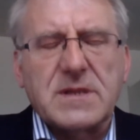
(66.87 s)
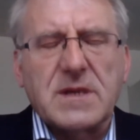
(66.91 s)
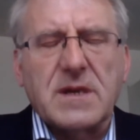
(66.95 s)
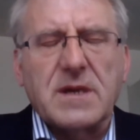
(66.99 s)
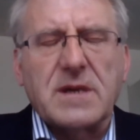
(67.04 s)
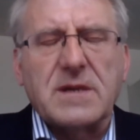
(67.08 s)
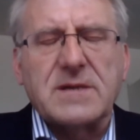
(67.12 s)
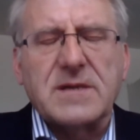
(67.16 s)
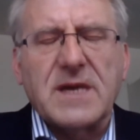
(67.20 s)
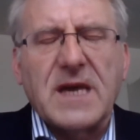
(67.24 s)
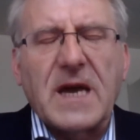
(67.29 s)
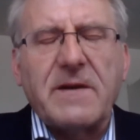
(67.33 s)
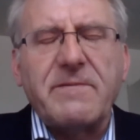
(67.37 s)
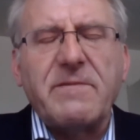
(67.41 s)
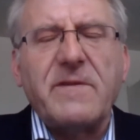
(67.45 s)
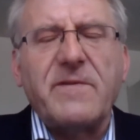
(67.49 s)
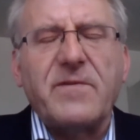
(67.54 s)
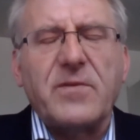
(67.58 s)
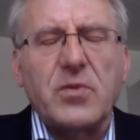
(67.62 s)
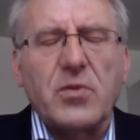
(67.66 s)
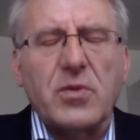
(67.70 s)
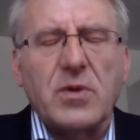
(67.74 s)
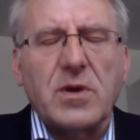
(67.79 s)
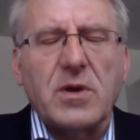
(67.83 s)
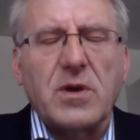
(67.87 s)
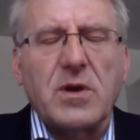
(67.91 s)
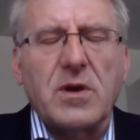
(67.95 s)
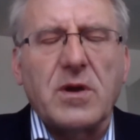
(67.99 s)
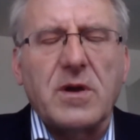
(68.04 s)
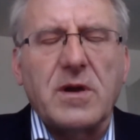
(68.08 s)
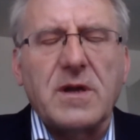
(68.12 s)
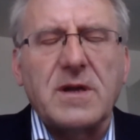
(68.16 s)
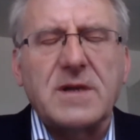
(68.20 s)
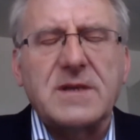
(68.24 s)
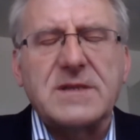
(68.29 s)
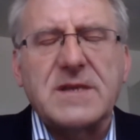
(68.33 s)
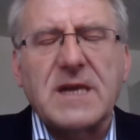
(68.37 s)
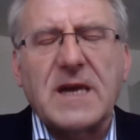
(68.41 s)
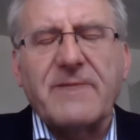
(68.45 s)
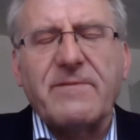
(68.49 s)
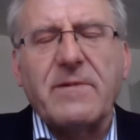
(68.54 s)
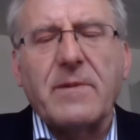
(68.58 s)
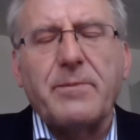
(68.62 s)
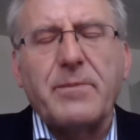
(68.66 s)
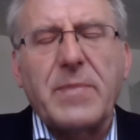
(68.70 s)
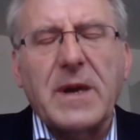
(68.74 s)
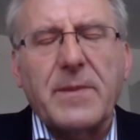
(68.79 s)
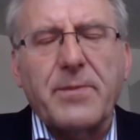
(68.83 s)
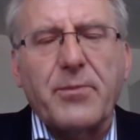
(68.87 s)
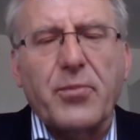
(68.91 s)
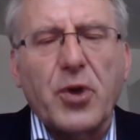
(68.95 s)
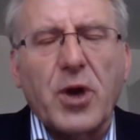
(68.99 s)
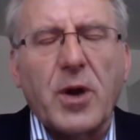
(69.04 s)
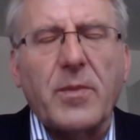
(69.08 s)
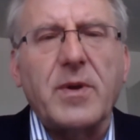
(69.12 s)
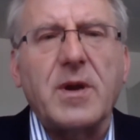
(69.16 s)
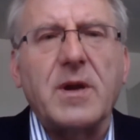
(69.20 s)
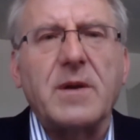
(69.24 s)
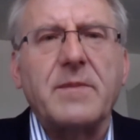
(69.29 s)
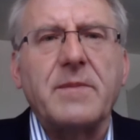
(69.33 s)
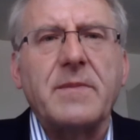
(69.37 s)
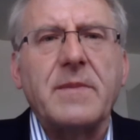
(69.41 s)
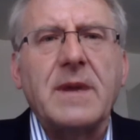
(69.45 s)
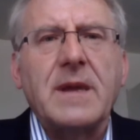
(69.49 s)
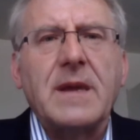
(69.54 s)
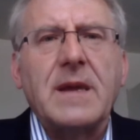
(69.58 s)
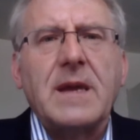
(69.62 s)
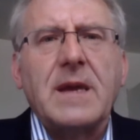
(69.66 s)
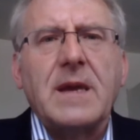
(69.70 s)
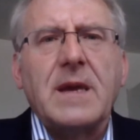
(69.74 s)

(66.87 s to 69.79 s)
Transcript: and the heavy fuel oils have a big problem